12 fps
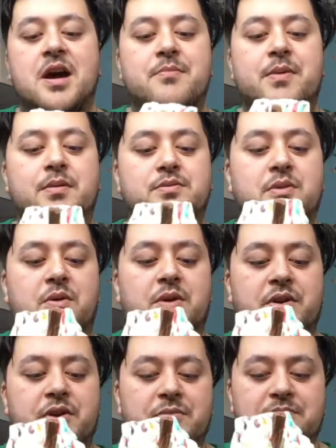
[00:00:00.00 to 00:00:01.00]
pretty much what I
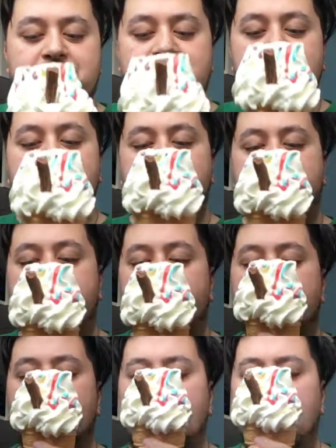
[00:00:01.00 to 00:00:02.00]
want to do.
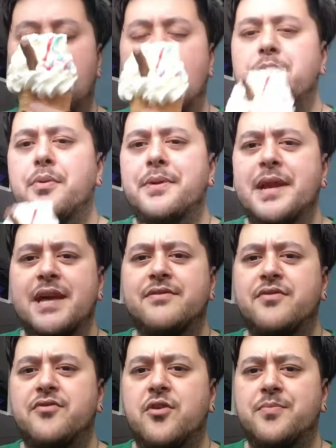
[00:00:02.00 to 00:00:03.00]
I'll probably leave
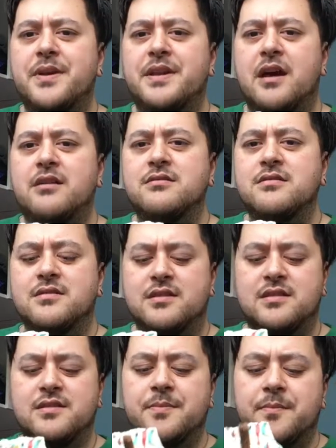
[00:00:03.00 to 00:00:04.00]
it for a bit now,
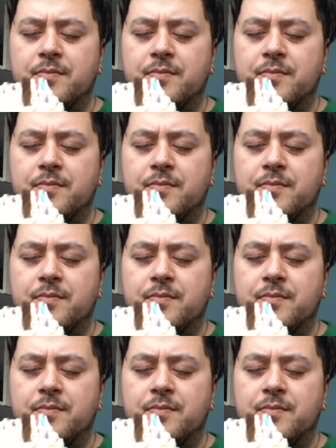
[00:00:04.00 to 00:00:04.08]
because